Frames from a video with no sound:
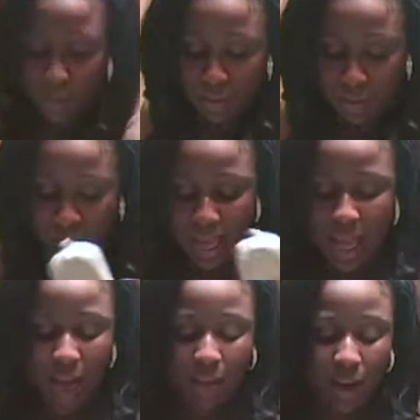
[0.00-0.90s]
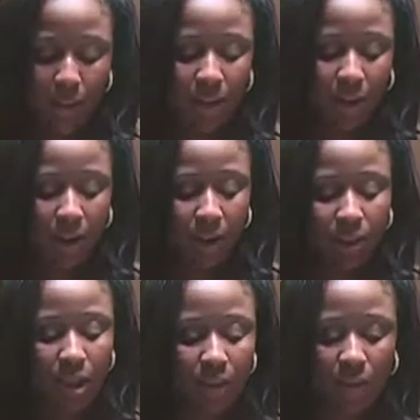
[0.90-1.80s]
We have cut up the carrots
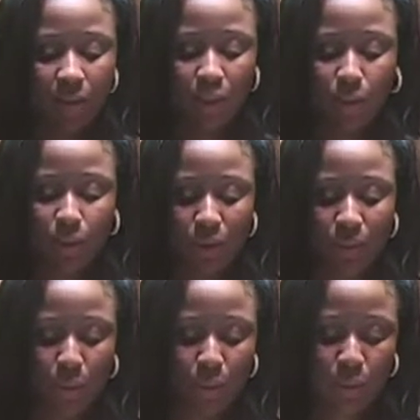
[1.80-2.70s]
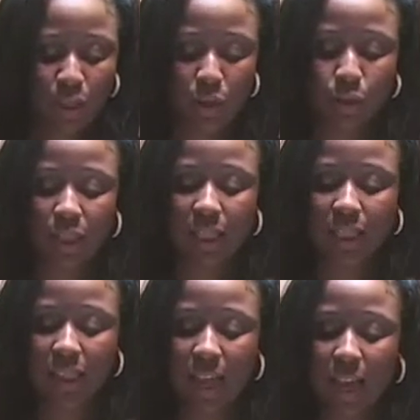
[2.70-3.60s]
and all of the vegetables, so I'm going to push those to the
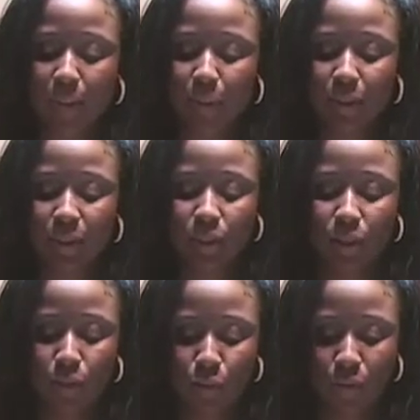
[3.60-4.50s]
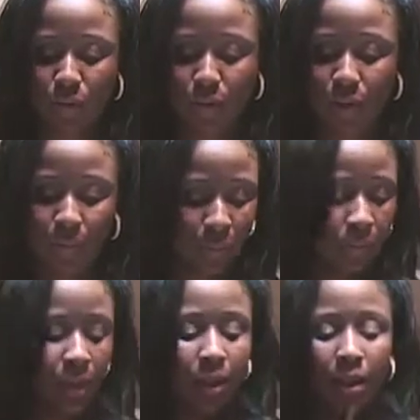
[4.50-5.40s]
side. I'm going to put those to the forefront.
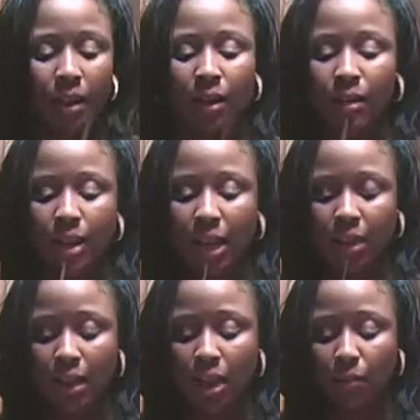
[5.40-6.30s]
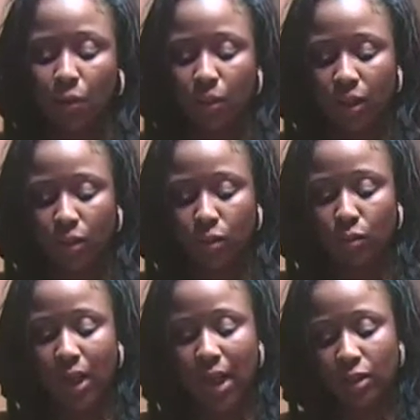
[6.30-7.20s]
Next, I'm going
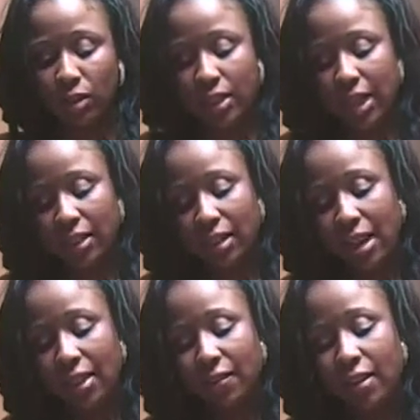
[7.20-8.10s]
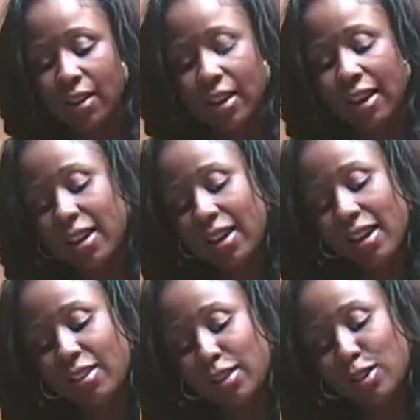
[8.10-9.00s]
to actually take the knife and
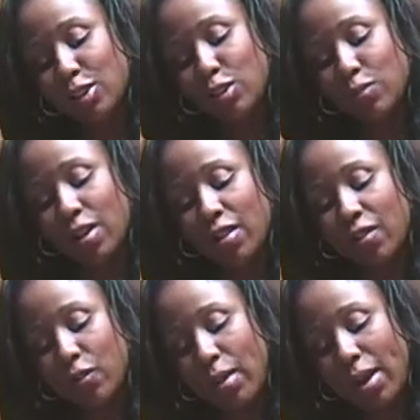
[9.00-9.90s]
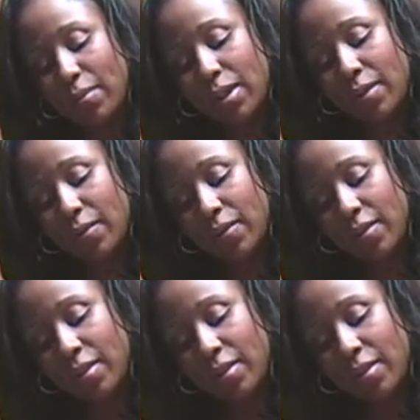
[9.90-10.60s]
cut this tube of ground beef.